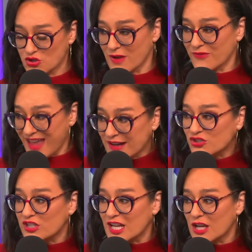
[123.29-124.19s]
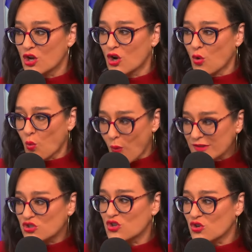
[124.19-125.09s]
If they actually went
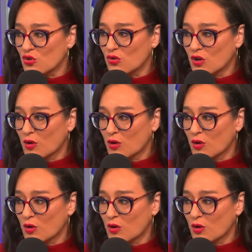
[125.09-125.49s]
to